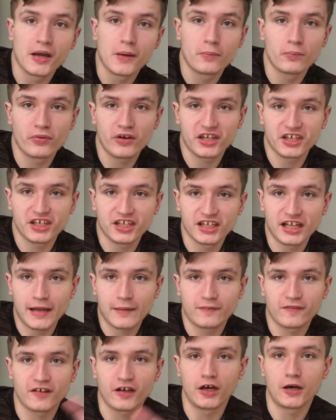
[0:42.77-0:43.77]
bringing your
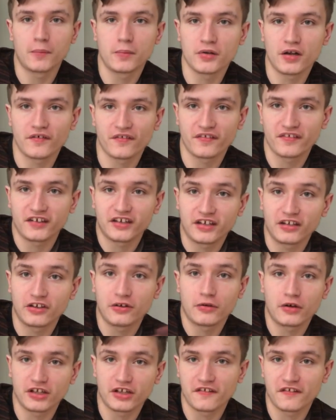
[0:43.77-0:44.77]
laptop and obviously you
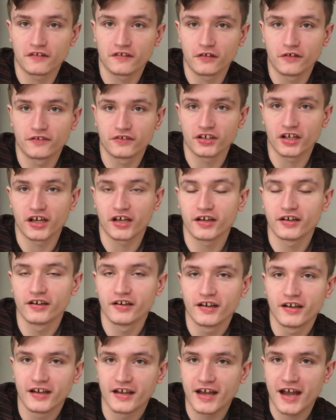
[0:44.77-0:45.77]
do all your stuff there?
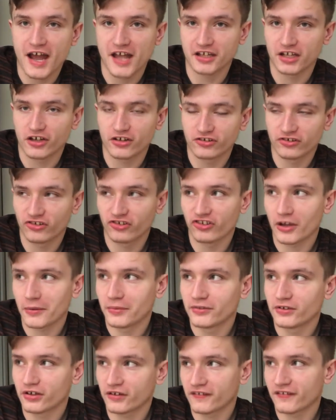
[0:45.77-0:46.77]
I don't know, it's just so
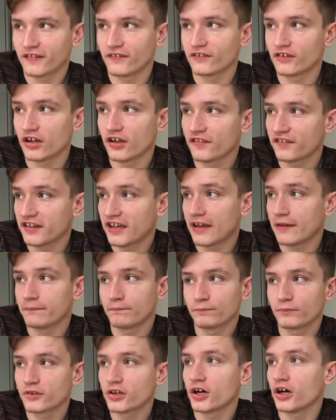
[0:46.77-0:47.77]
productive, and also yeah,
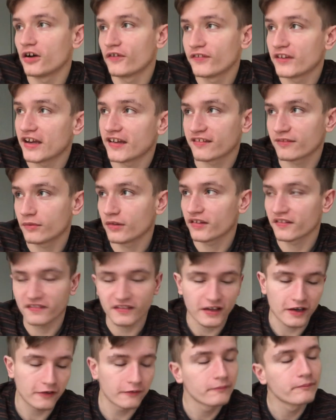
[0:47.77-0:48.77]
coffee as well,
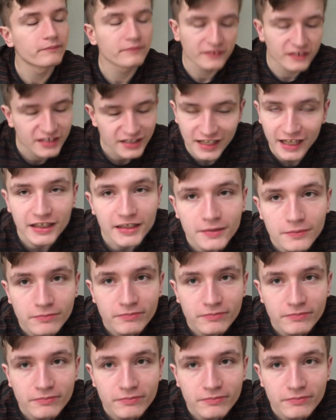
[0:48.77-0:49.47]
so you know.